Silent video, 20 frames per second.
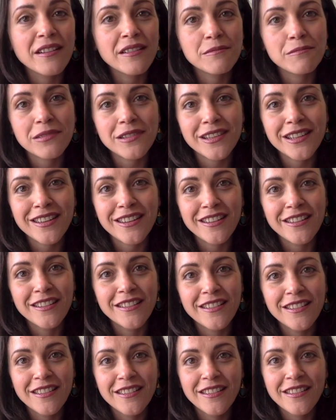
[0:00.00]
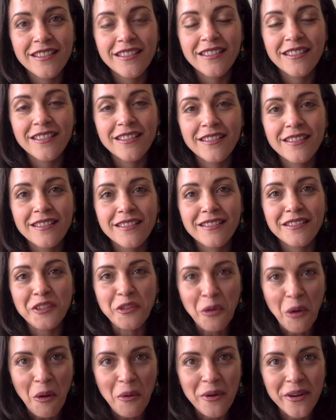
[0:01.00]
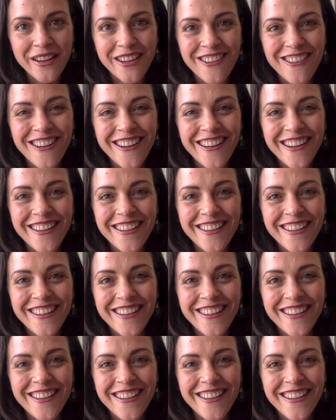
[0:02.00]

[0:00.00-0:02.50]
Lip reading: complete you already are.